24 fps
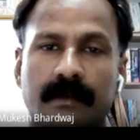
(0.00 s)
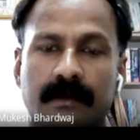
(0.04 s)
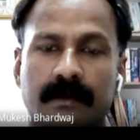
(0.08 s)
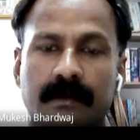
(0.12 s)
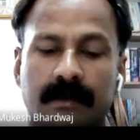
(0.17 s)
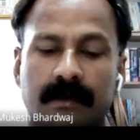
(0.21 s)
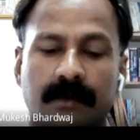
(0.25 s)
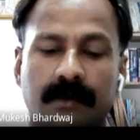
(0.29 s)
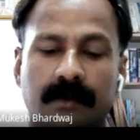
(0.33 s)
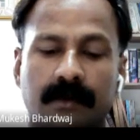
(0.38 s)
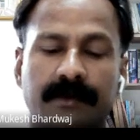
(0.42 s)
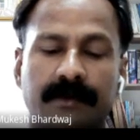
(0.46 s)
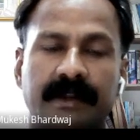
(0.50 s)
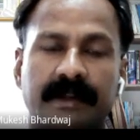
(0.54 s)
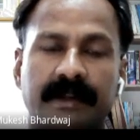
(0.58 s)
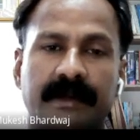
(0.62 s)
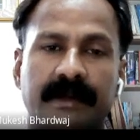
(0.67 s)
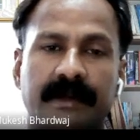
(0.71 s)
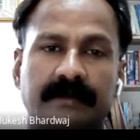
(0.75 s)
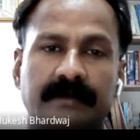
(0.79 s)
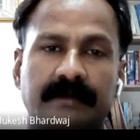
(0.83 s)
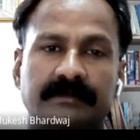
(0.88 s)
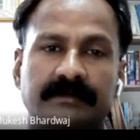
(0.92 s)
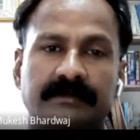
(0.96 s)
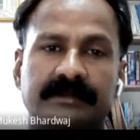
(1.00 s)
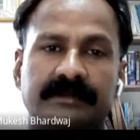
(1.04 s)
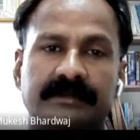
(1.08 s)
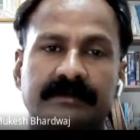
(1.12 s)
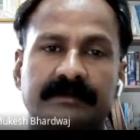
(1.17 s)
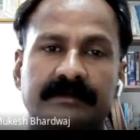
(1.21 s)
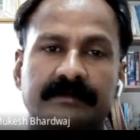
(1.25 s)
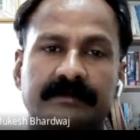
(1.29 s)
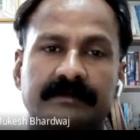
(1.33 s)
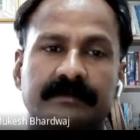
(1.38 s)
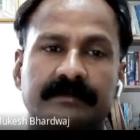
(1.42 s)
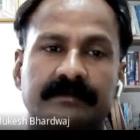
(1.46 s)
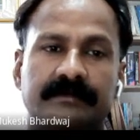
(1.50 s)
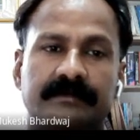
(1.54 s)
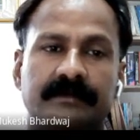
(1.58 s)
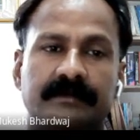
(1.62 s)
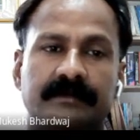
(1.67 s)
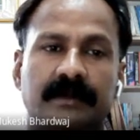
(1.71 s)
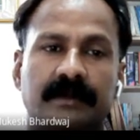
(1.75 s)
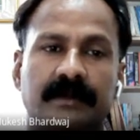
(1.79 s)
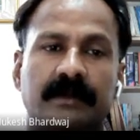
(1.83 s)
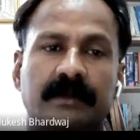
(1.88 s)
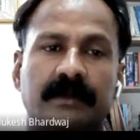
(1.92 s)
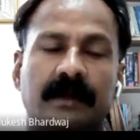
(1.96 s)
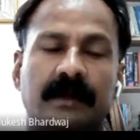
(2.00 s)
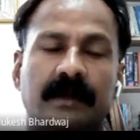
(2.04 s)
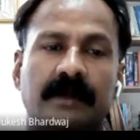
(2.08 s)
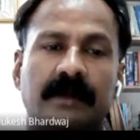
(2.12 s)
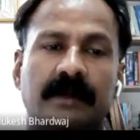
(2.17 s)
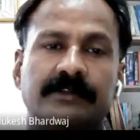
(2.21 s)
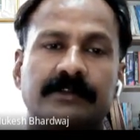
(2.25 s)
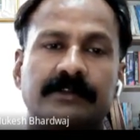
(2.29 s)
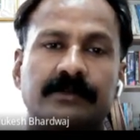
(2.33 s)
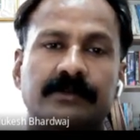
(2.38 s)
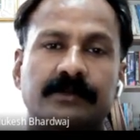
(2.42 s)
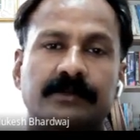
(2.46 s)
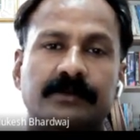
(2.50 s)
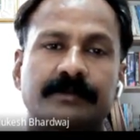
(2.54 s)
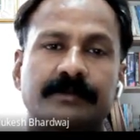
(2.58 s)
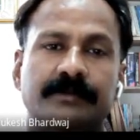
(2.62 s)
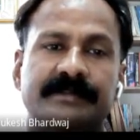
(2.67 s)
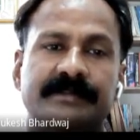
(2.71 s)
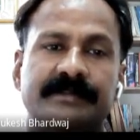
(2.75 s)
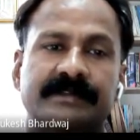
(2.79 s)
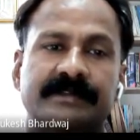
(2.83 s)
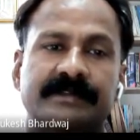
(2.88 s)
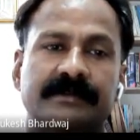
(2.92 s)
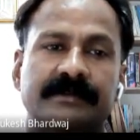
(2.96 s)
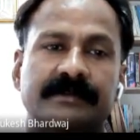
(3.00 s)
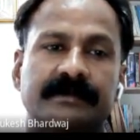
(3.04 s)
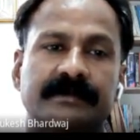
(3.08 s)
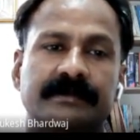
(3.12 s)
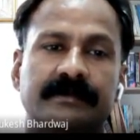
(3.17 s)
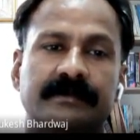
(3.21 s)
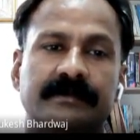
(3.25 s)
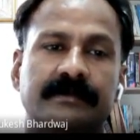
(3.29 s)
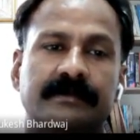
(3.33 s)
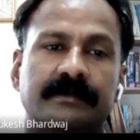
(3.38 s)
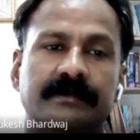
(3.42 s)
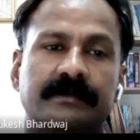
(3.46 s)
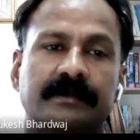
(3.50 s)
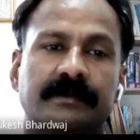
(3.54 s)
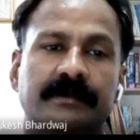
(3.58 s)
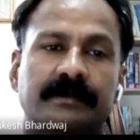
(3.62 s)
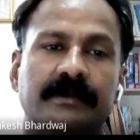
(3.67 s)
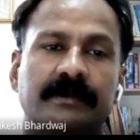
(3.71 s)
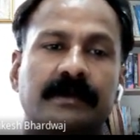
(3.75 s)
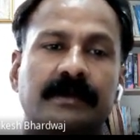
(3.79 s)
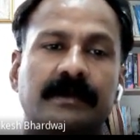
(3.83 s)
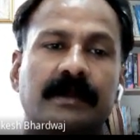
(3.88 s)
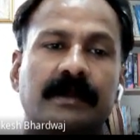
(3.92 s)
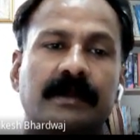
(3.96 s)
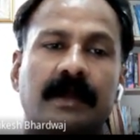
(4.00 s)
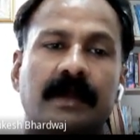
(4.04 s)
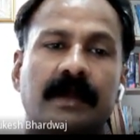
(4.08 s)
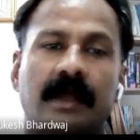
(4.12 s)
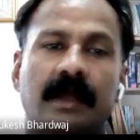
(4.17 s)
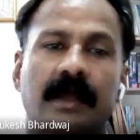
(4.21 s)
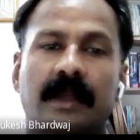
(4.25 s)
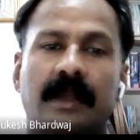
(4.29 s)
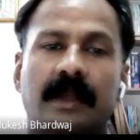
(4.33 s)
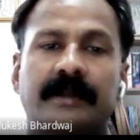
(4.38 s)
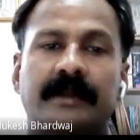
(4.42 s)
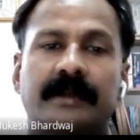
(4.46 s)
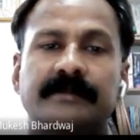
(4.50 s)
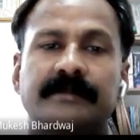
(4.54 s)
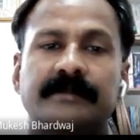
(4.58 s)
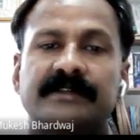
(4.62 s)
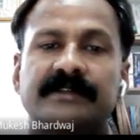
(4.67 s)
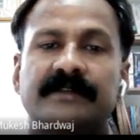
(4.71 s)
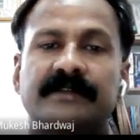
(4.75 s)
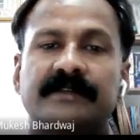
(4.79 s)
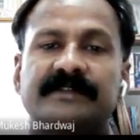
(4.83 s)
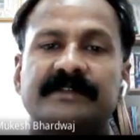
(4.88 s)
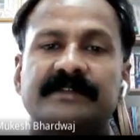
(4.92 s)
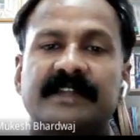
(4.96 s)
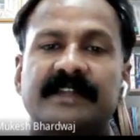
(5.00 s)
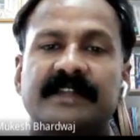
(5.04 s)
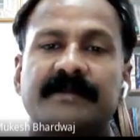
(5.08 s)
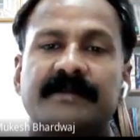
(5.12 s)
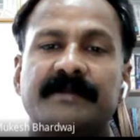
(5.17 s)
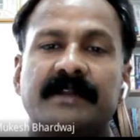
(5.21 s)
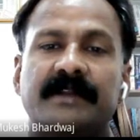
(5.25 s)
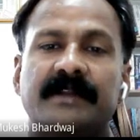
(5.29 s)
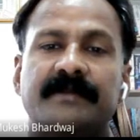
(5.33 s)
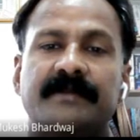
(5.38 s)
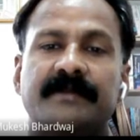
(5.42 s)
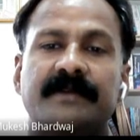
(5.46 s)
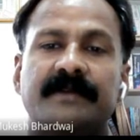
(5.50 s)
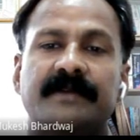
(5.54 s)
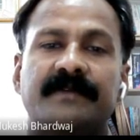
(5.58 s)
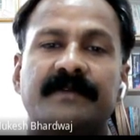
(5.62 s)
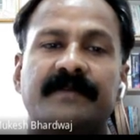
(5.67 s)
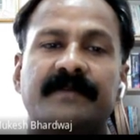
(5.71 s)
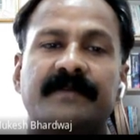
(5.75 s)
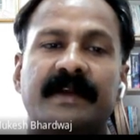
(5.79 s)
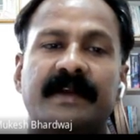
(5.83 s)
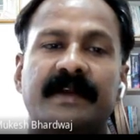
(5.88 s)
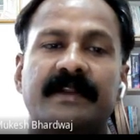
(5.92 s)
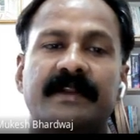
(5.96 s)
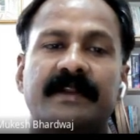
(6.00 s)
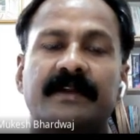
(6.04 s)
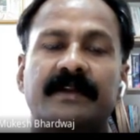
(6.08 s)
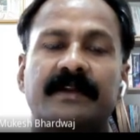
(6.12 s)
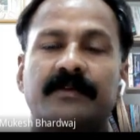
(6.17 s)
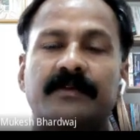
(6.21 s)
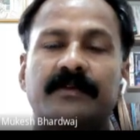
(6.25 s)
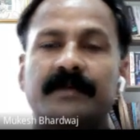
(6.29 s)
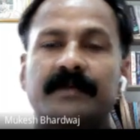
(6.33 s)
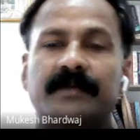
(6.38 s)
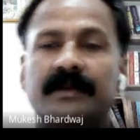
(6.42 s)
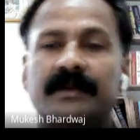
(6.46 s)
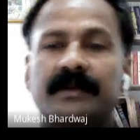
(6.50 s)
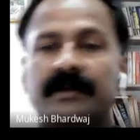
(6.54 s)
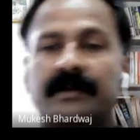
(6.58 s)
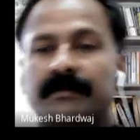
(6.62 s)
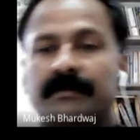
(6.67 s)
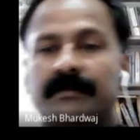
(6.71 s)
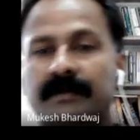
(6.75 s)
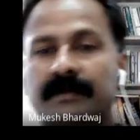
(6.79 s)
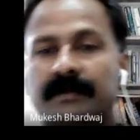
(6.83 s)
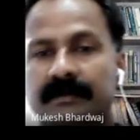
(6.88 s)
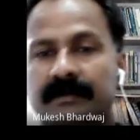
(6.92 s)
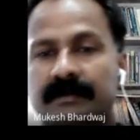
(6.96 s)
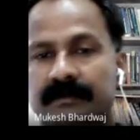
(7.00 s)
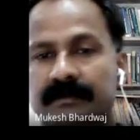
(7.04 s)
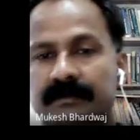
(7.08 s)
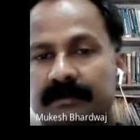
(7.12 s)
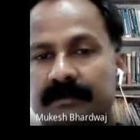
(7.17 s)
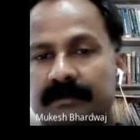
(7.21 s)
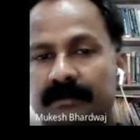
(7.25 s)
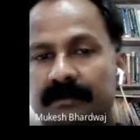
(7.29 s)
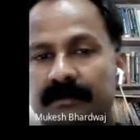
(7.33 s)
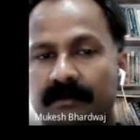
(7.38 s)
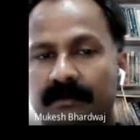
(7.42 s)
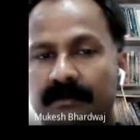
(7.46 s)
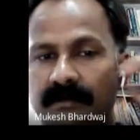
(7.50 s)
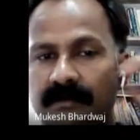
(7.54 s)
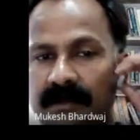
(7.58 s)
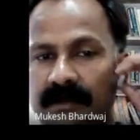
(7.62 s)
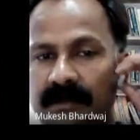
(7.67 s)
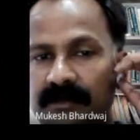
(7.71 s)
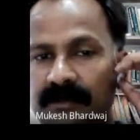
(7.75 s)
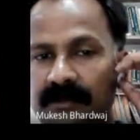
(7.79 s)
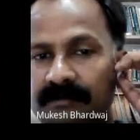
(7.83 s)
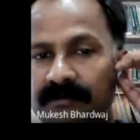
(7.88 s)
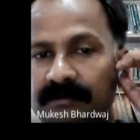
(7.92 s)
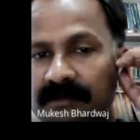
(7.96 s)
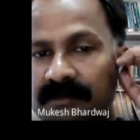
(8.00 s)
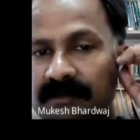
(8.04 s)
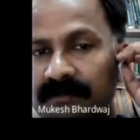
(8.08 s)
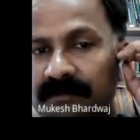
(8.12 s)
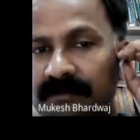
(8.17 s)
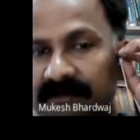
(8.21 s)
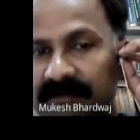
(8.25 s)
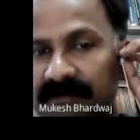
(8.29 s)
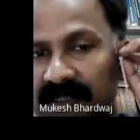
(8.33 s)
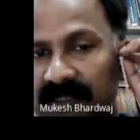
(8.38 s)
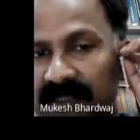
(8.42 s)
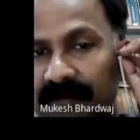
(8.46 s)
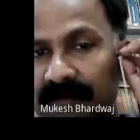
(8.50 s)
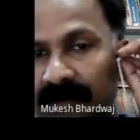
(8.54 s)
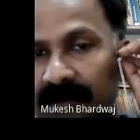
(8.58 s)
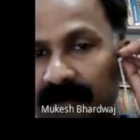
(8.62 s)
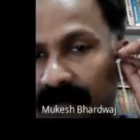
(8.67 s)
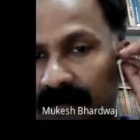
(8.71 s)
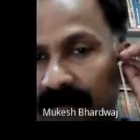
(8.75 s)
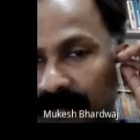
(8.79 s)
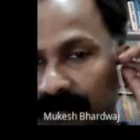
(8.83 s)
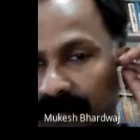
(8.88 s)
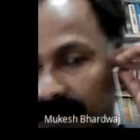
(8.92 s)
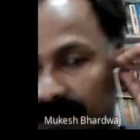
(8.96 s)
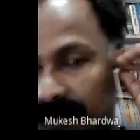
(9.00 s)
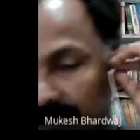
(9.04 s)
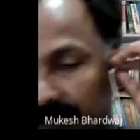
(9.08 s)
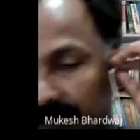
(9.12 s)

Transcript: Counting atoms, isotopes, atoms of same element with varying atomic number. Atoms of same atomic and